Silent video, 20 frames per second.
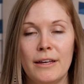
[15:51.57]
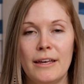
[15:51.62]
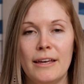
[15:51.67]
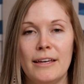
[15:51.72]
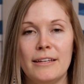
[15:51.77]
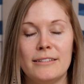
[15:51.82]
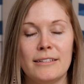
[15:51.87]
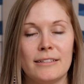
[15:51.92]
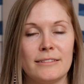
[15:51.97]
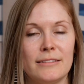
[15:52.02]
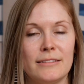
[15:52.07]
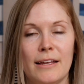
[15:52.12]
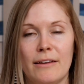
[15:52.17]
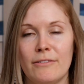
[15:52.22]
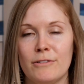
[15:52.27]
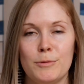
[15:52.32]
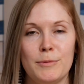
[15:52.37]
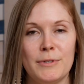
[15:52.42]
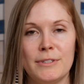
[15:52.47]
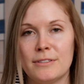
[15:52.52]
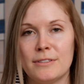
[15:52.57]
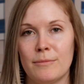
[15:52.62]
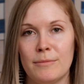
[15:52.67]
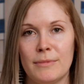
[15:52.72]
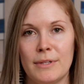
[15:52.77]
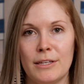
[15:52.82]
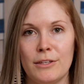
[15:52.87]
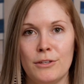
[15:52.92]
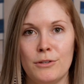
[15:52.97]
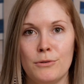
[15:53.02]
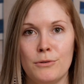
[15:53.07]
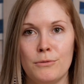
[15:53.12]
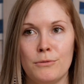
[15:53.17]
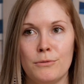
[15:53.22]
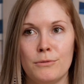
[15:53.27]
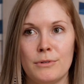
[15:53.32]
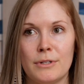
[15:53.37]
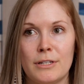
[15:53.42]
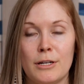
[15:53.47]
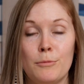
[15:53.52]
It doesn't have to be something
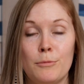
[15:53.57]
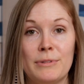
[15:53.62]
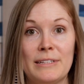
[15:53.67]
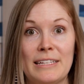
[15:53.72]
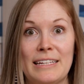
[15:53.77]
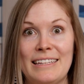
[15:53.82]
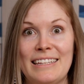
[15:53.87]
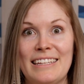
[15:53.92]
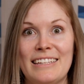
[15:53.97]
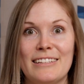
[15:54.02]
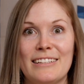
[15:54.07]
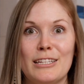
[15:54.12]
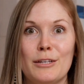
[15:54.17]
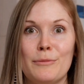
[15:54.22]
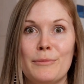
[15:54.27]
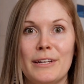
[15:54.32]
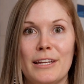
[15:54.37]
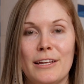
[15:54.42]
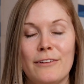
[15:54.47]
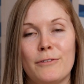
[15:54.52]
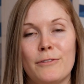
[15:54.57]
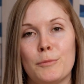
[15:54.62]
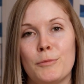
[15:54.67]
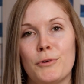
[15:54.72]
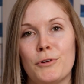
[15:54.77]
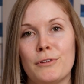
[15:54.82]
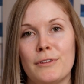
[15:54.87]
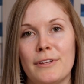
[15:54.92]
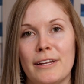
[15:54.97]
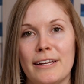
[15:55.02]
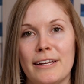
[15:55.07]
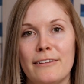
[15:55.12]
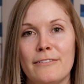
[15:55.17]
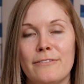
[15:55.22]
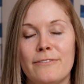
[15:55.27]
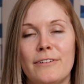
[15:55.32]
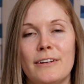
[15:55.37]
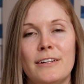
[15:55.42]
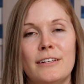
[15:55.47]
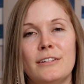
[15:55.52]
you completely eliminate from your
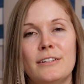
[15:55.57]
life.